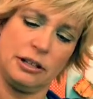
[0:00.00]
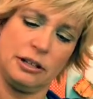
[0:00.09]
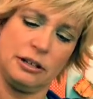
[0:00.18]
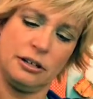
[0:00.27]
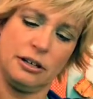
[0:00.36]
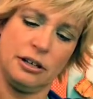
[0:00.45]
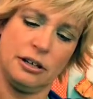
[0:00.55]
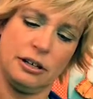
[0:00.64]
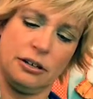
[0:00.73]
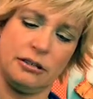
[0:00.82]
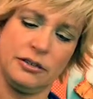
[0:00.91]
There you
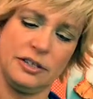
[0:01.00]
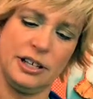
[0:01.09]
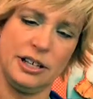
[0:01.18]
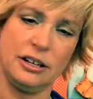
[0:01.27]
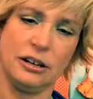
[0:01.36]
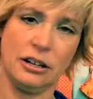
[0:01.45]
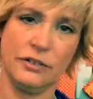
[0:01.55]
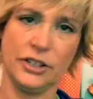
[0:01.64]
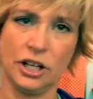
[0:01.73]
go. So you can get all of it